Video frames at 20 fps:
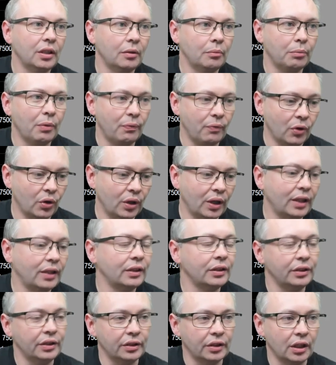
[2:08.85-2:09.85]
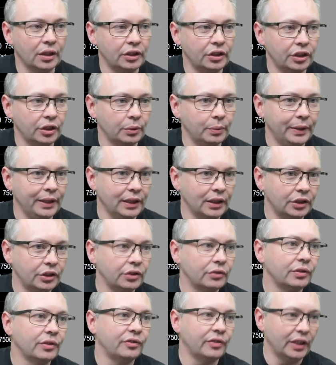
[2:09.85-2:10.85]
before you got to your wheels, you
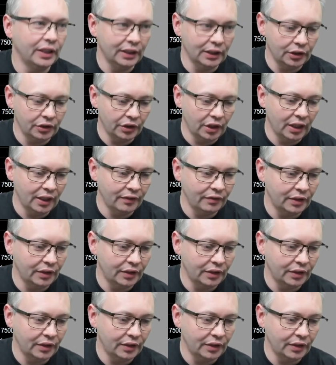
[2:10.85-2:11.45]
have a final drive.